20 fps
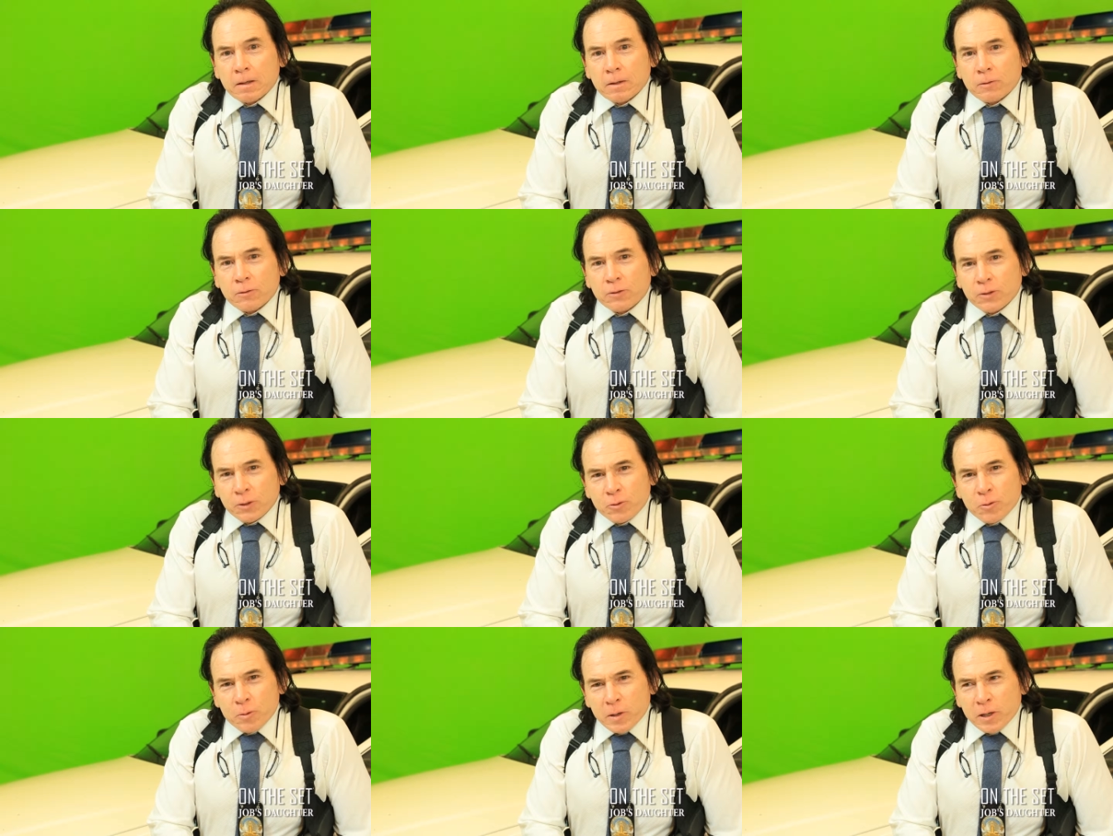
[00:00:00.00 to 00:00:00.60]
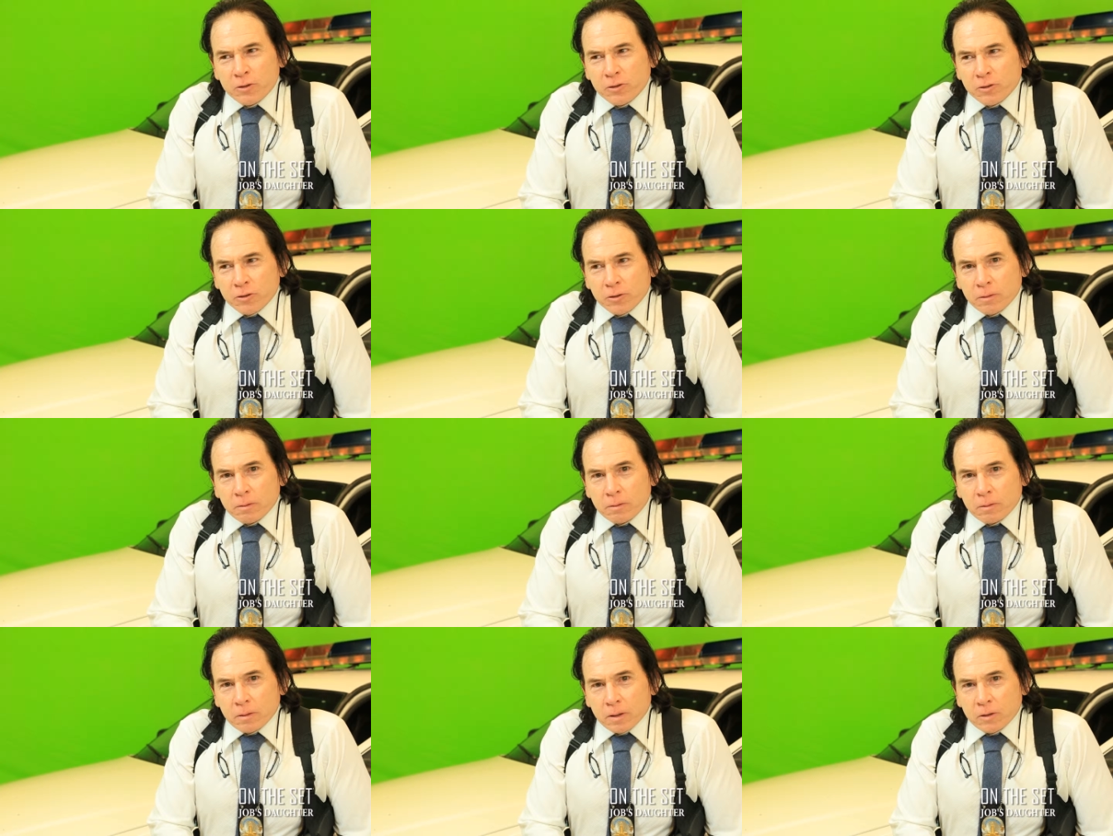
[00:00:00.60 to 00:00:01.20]

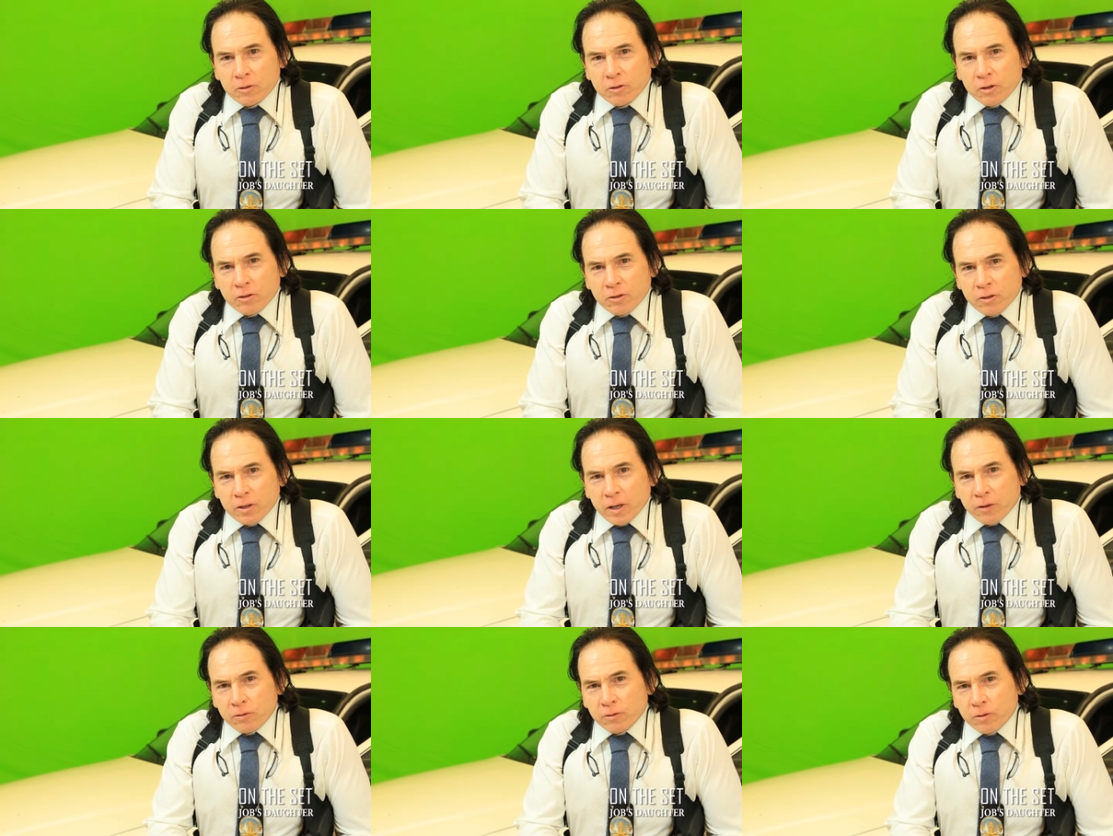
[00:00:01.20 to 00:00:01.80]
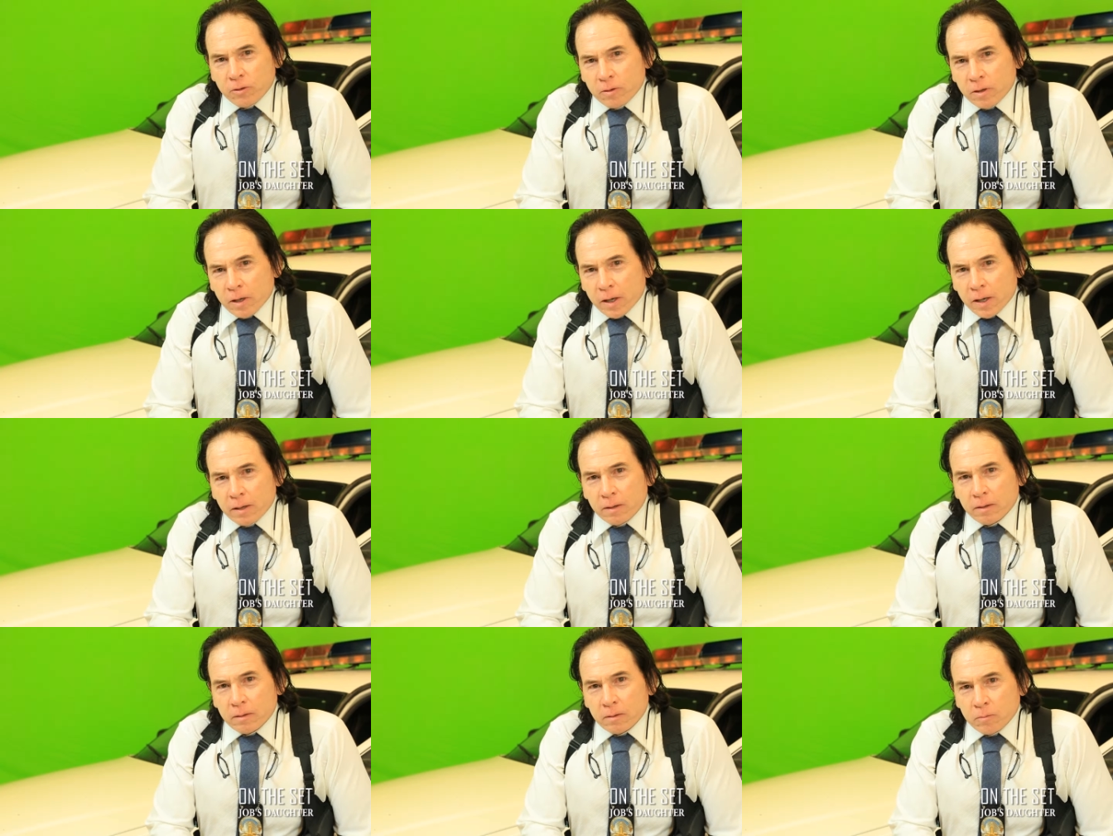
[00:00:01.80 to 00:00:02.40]
situation. Uh, just
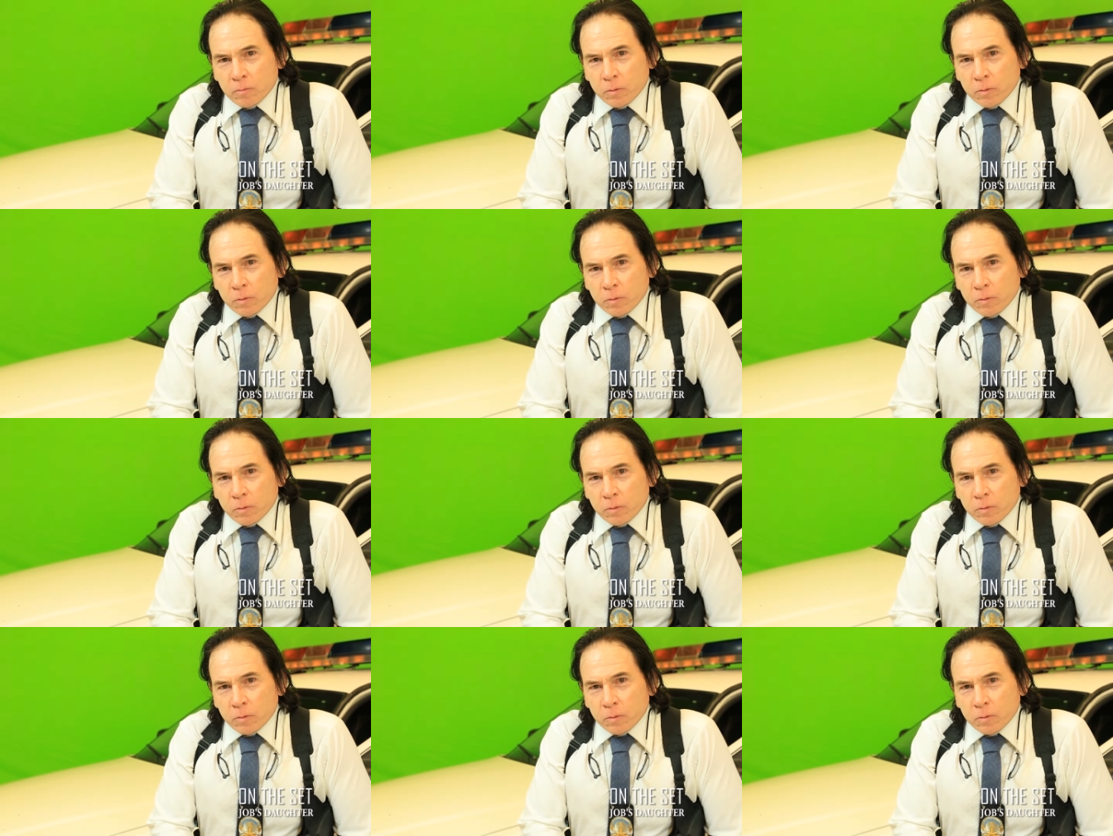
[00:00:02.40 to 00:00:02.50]
yesterday,